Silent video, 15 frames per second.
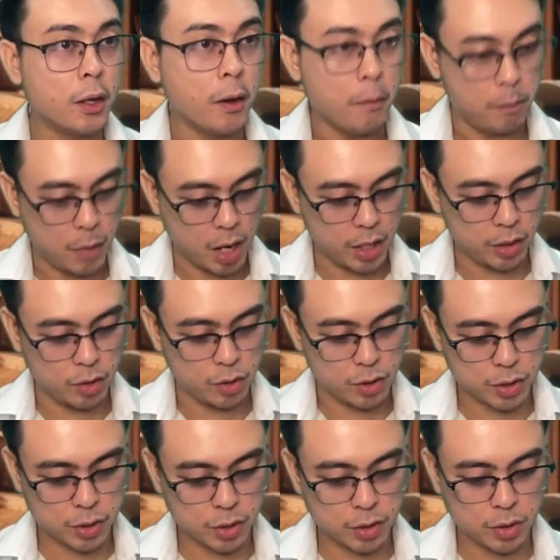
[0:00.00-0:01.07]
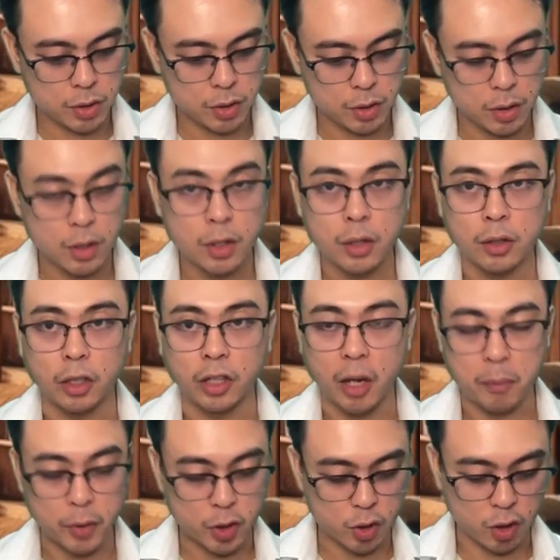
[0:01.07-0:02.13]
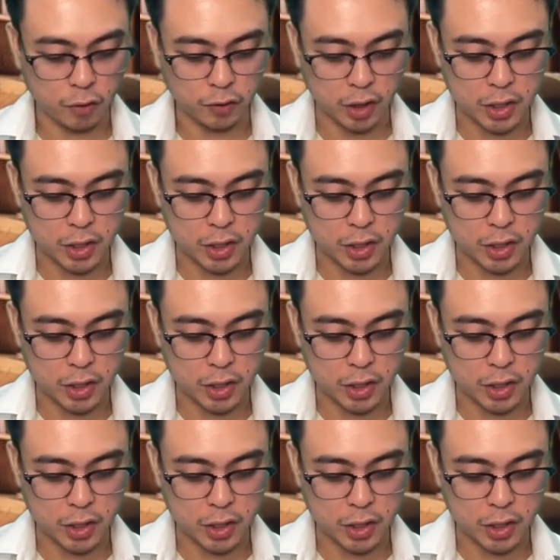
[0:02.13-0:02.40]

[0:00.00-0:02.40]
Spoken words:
minus the temperature of